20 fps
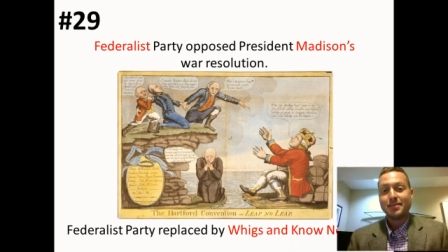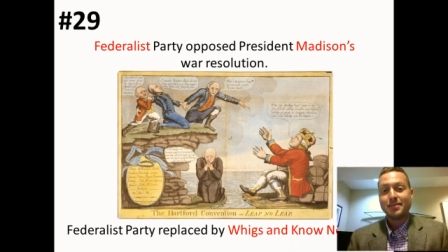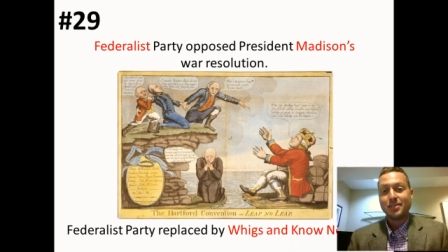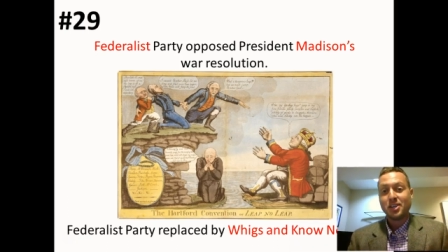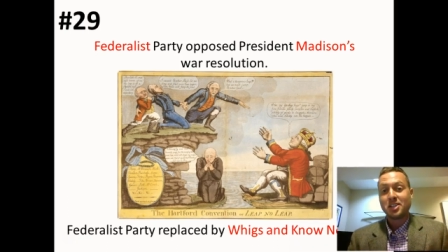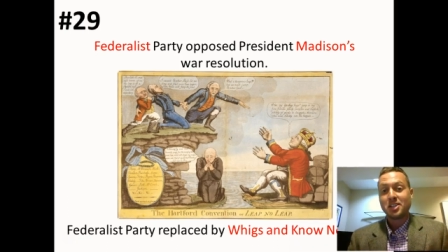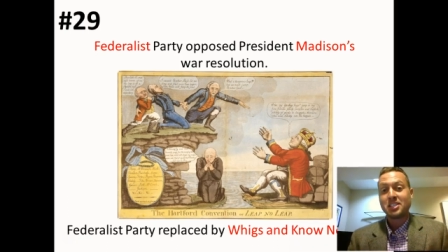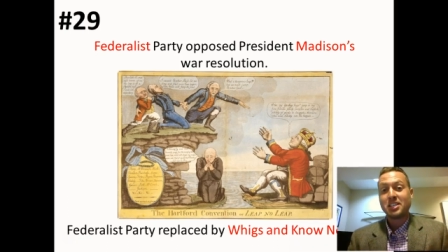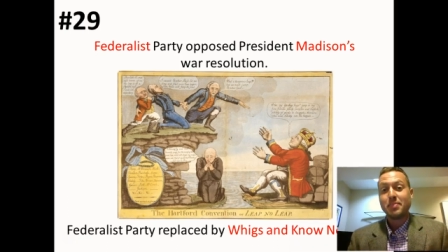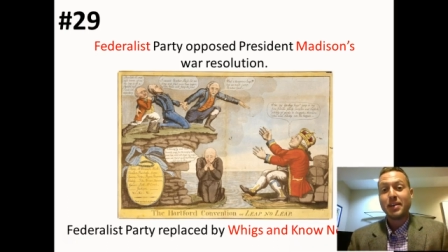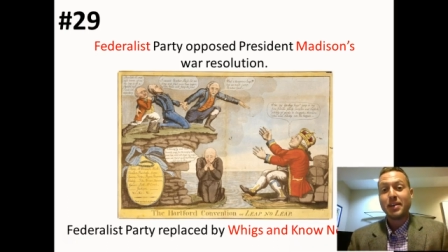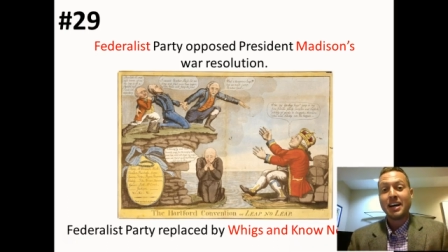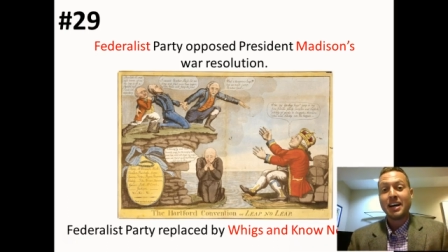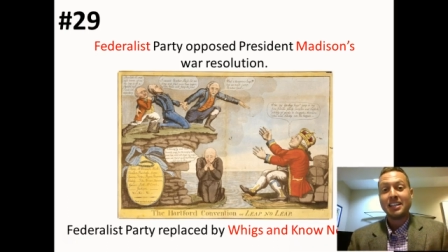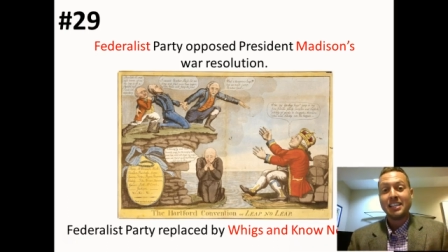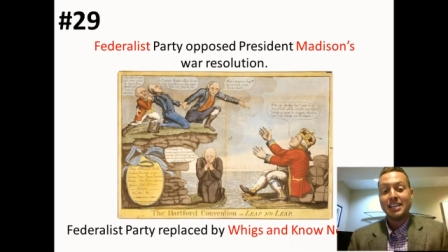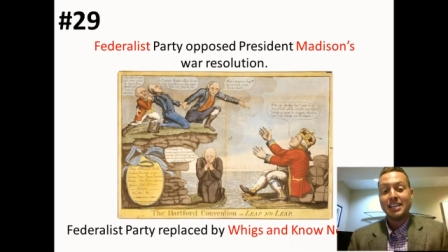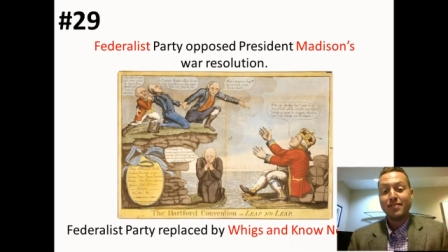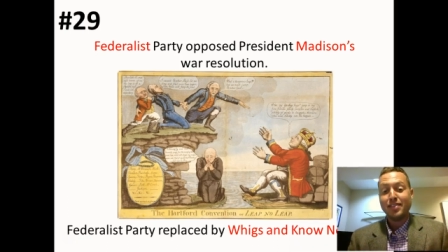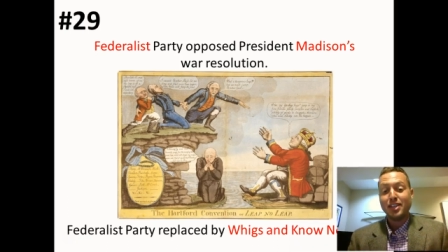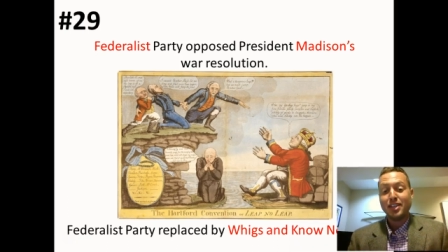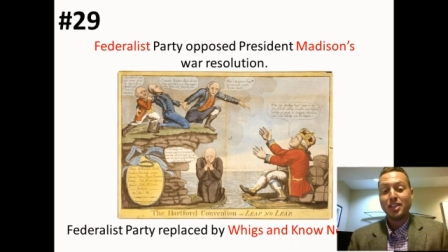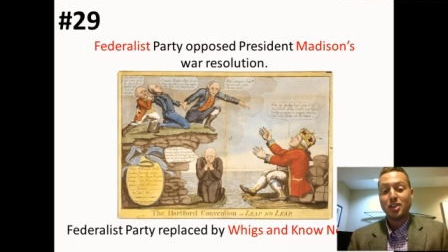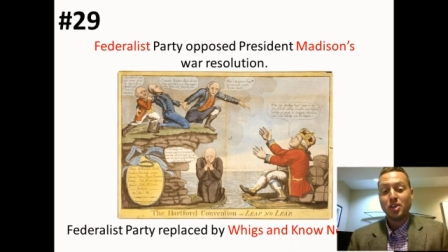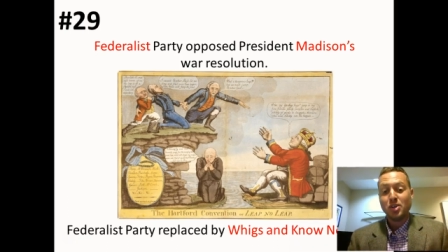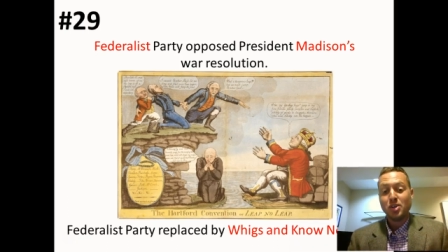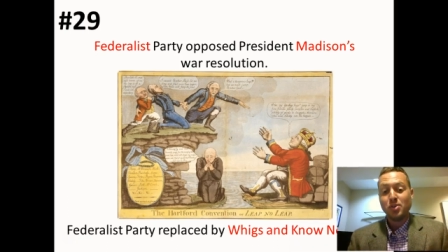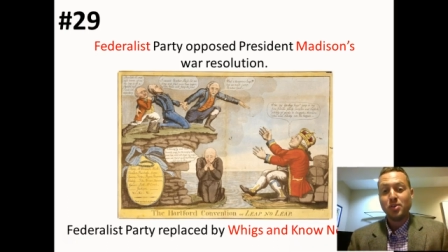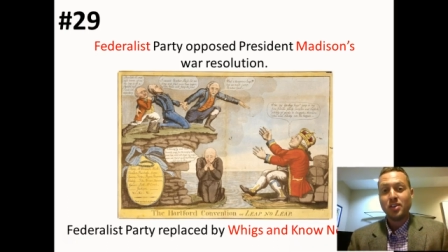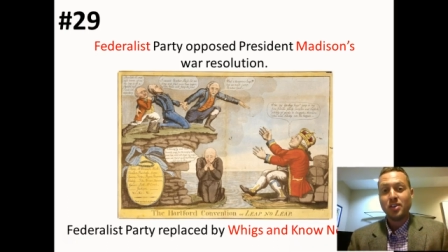talked about leaving the
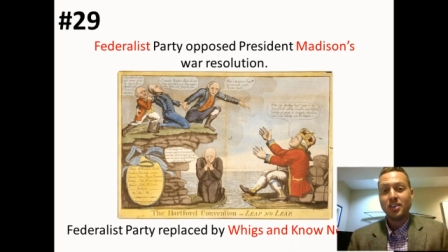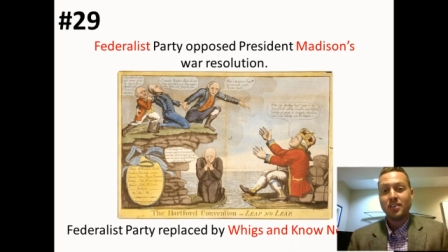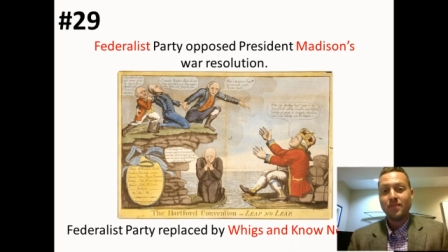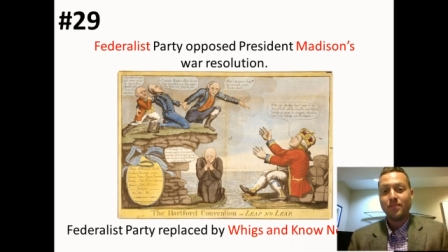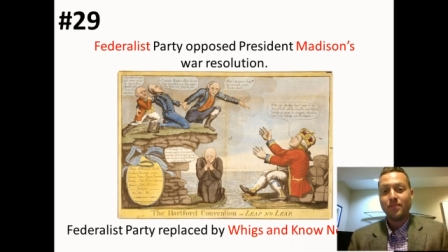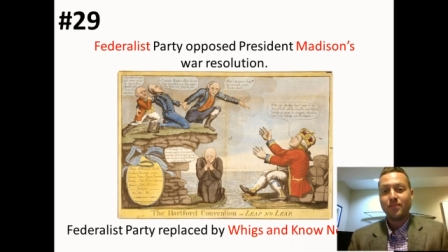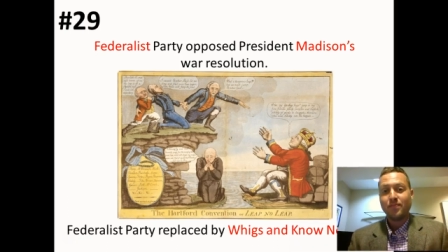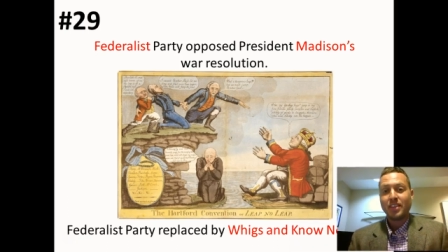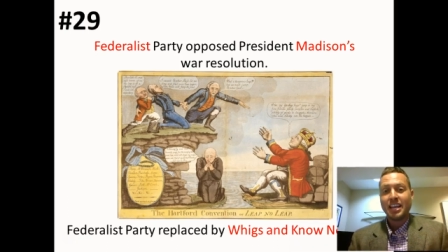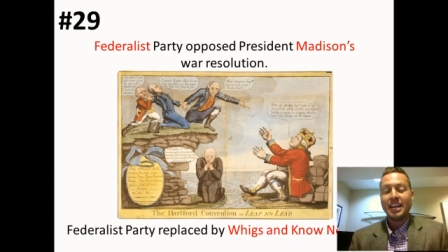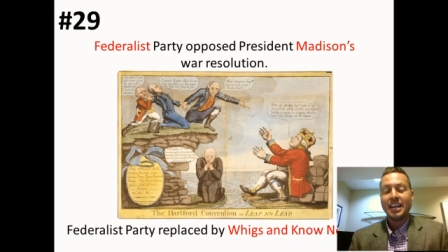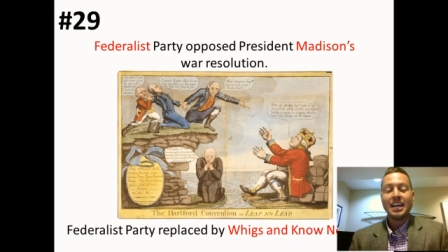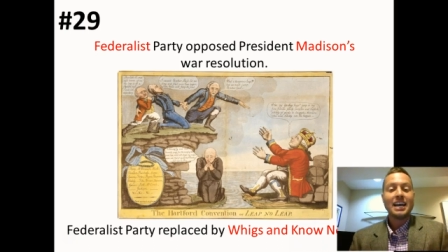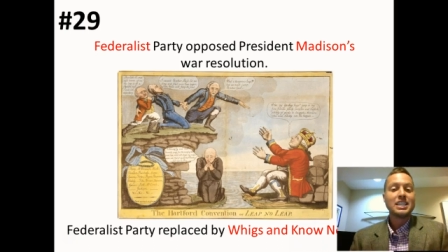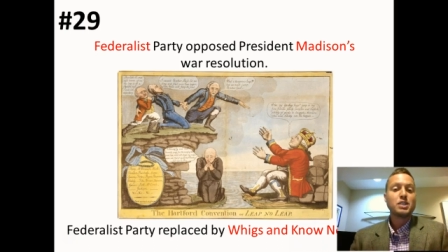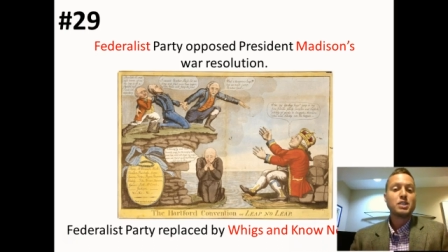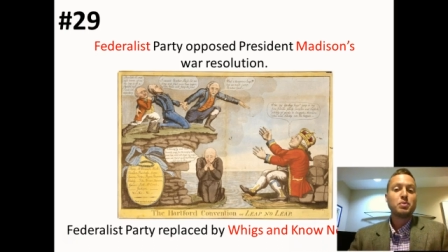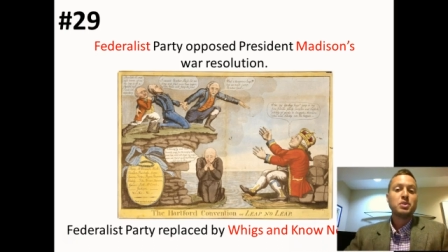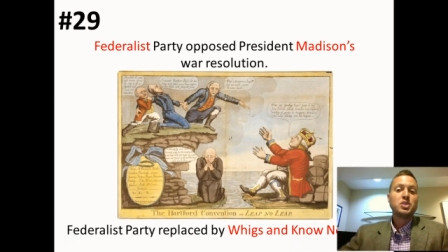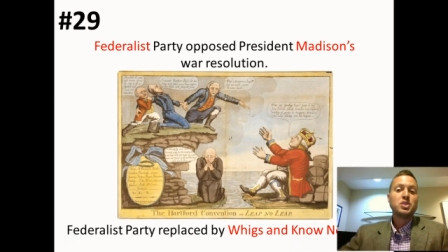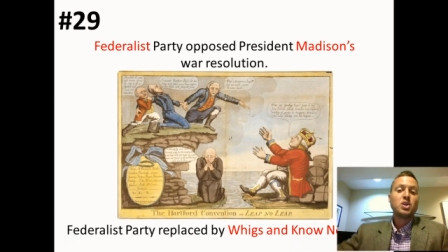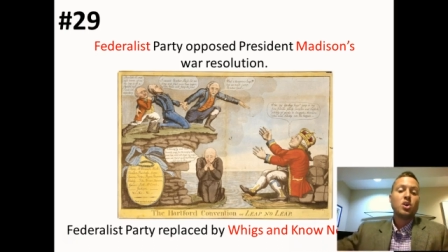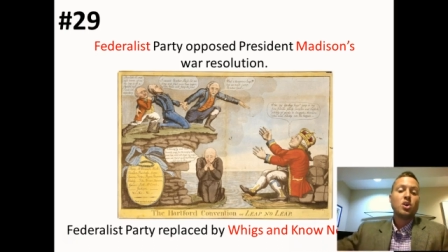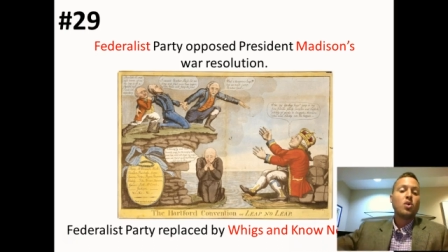Union. And as a result, the